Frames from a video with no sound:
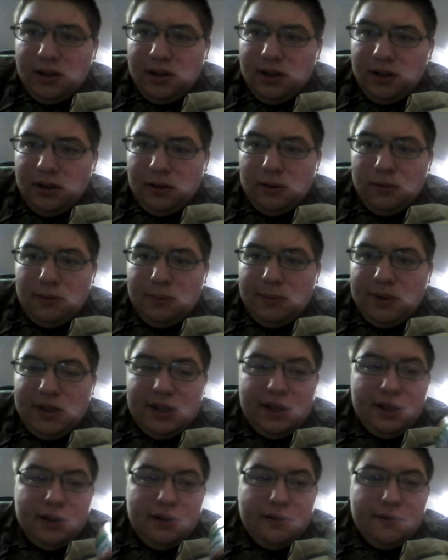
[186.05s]
it'll
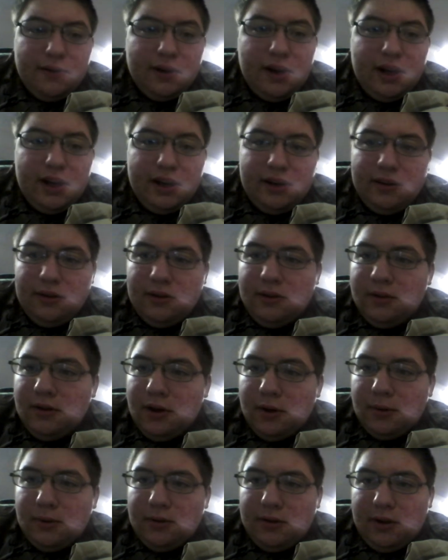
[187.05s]
be fine.
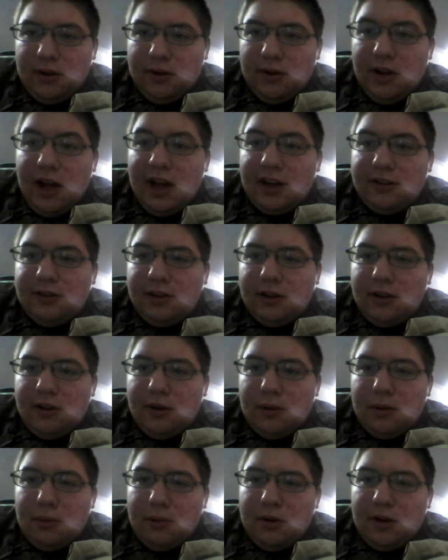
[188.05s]
No one's going to actually
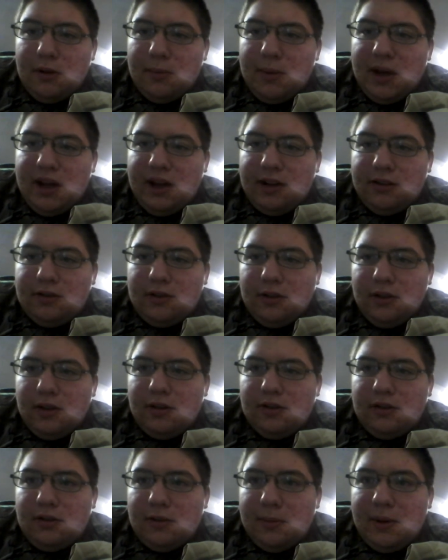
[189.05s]
go through your bags
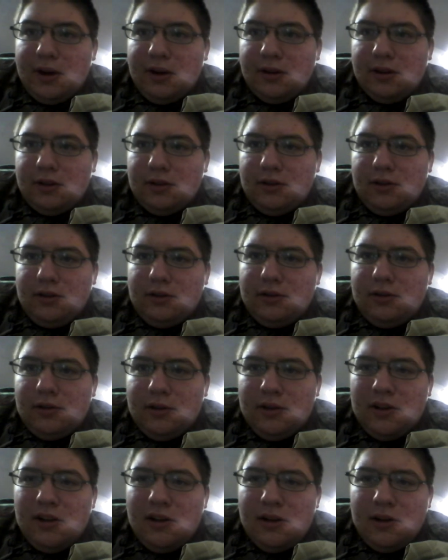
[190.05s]
unless your parents
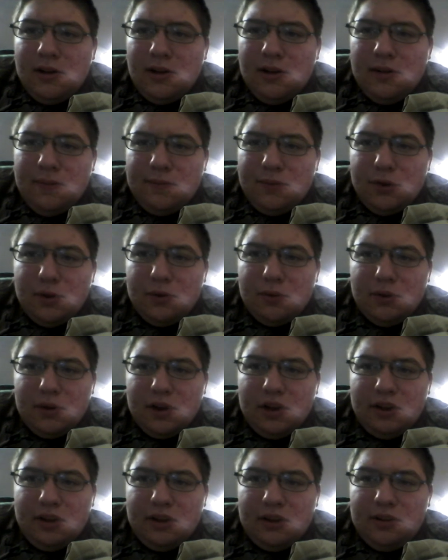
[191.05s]

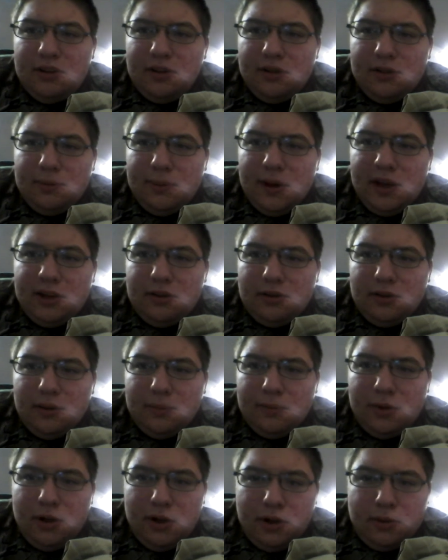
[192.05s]
really suspect
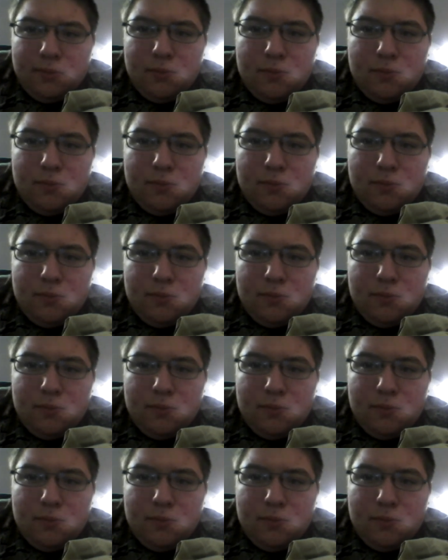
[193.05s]
something.